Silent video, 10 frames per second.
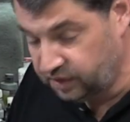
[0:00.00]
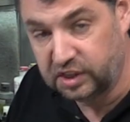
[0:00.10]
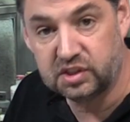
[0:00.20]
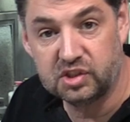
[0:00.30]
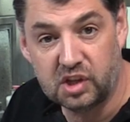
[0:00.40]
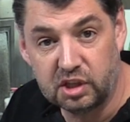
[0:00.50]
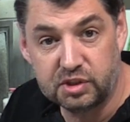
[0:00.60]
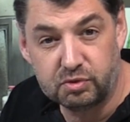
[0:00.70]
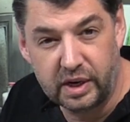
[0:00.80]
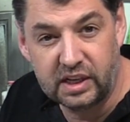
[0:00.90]
for this to start
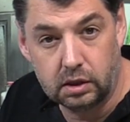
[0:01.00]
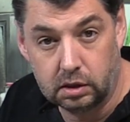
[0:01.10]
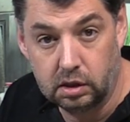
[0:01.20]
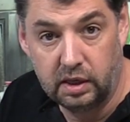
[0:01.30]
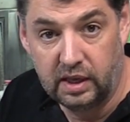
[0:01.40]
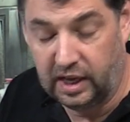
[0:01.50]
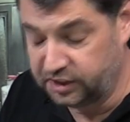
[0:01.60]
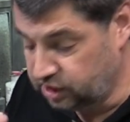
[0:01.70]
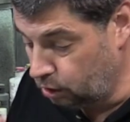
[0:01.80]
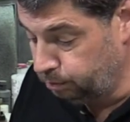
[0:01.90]
to wrinkle.
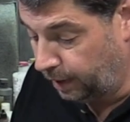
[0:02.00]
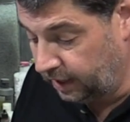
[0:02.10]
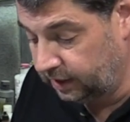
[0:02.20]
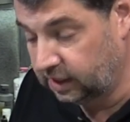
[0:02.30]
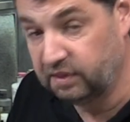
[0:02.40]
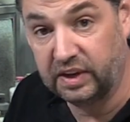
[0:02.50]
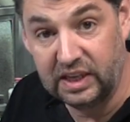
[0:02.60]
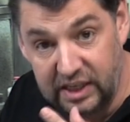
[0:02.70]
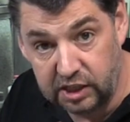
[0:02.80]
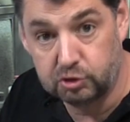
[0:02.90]
And don't panic if it
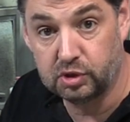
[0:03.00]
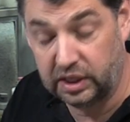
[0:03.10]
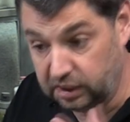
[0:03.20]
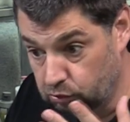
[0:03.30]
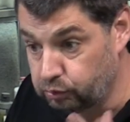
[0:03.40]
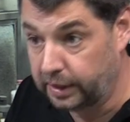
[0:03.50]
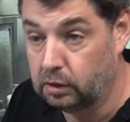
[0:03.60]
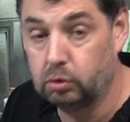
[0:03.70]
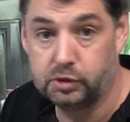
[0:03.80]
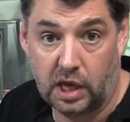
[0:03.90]
literally
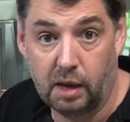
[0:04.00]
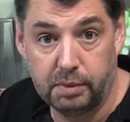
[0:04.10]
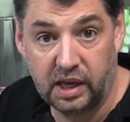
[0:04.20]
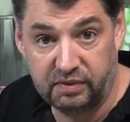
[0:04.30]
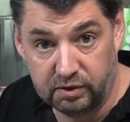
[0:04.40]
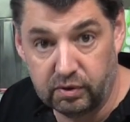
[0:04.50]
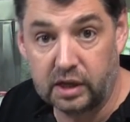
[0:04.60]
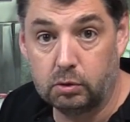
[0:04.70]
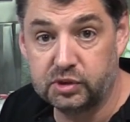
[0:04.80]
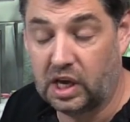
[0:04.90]
wrinkles up. If it
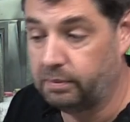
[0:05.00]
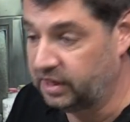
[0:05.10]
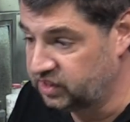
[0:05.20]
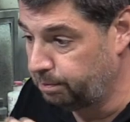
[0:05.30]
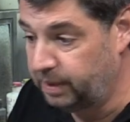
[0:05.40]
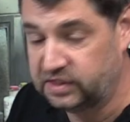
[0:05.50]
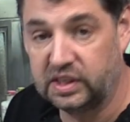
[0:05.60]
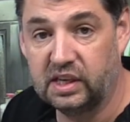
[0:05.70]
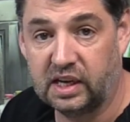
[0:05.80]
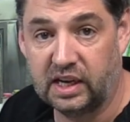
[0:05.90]
wrinkles up, that's the best
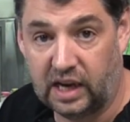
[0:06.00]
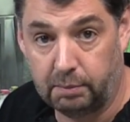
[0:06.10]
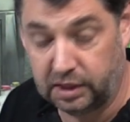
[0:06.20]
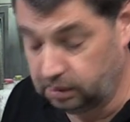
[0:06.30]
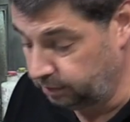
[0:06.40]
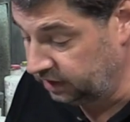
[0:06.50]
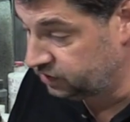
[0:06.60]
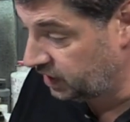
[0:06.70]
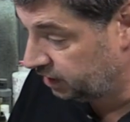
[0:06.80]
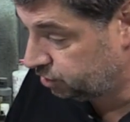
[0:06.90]
thing that could happen. It
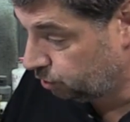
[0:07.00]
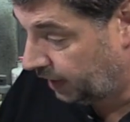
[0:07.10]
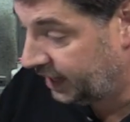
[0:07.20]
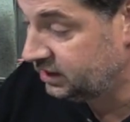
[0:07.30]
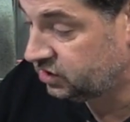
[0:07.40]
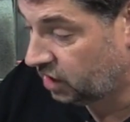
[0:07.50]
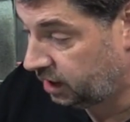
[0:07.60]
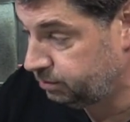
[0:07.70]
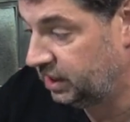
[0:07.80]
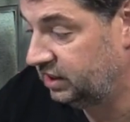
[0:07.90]
means the actual
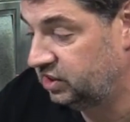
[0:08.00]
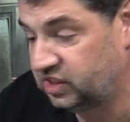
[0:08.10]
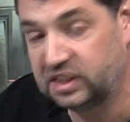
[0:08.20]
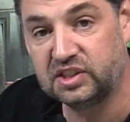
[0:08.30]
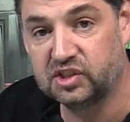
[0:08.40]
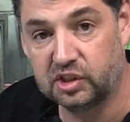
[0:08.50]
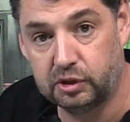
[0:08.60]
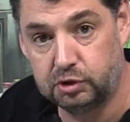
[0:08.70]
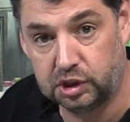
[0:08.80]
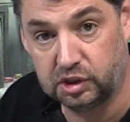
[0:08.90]
enzymes in your setting
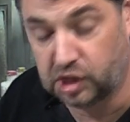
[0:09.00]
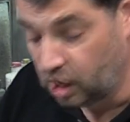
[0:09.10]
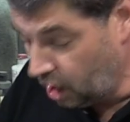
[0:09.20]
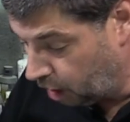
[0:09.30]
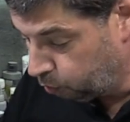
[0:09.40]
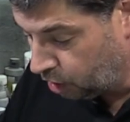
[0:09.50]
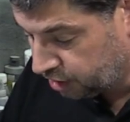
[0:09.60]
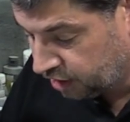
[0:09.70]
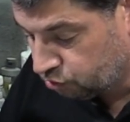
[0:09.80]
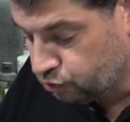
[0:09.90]
solutions are
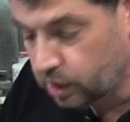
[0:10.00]
working